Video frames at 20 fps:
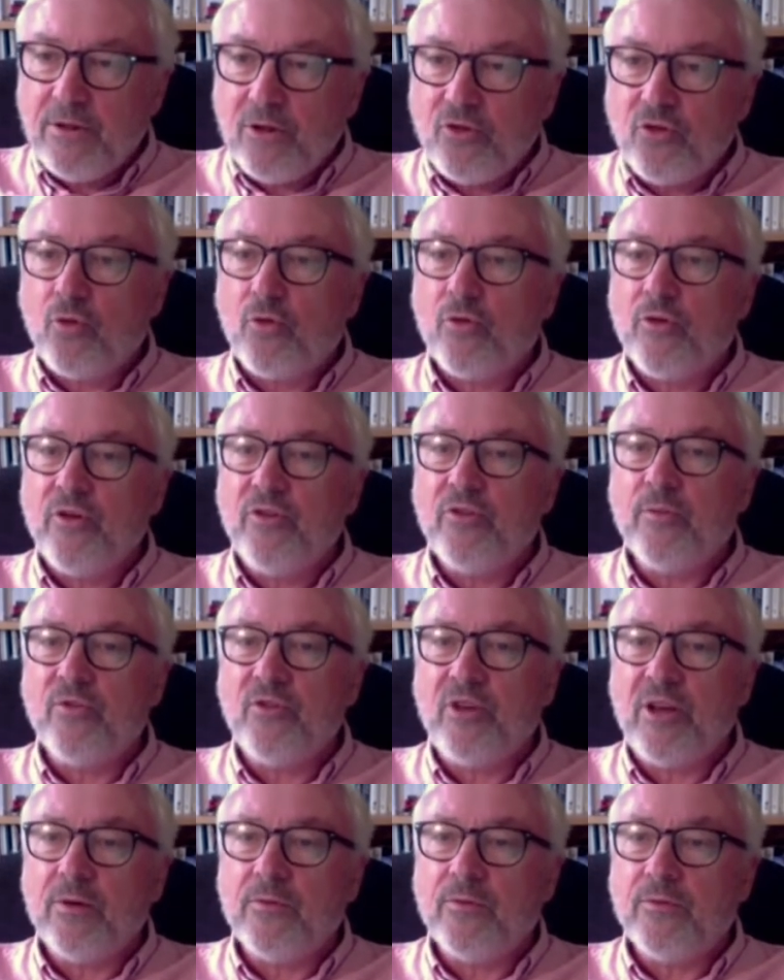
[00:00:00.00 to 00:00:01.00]
the Tories
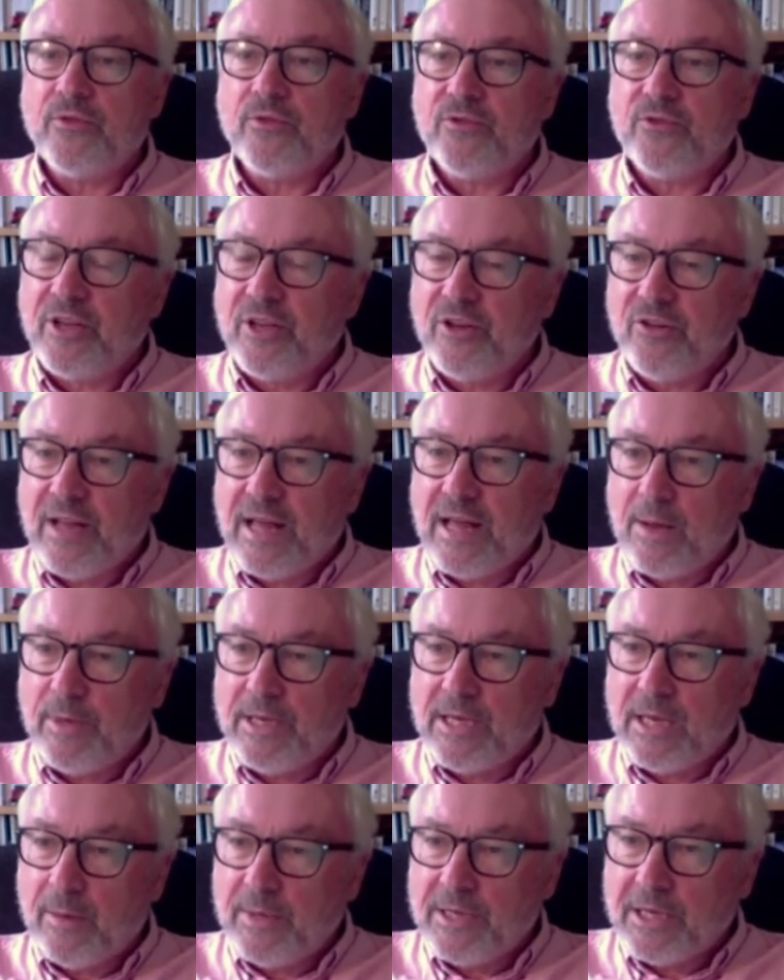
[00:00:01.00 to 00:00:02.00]
themselves that is now
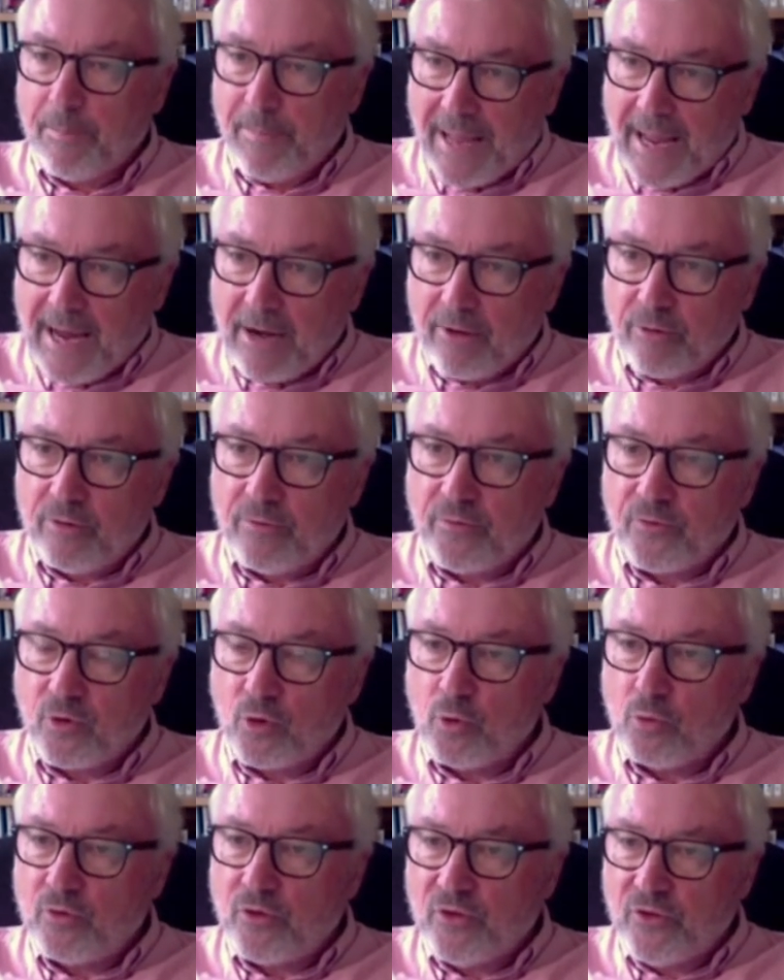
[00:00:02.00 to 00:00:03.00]
becoming apparent for
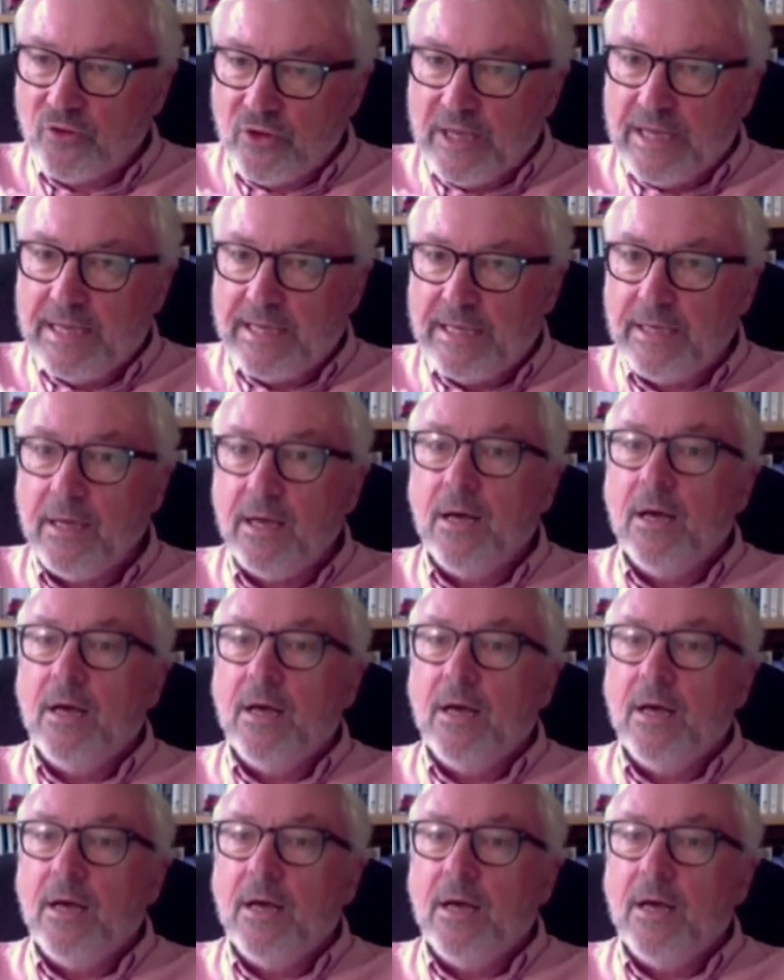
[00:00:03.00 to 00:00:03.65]
all to see,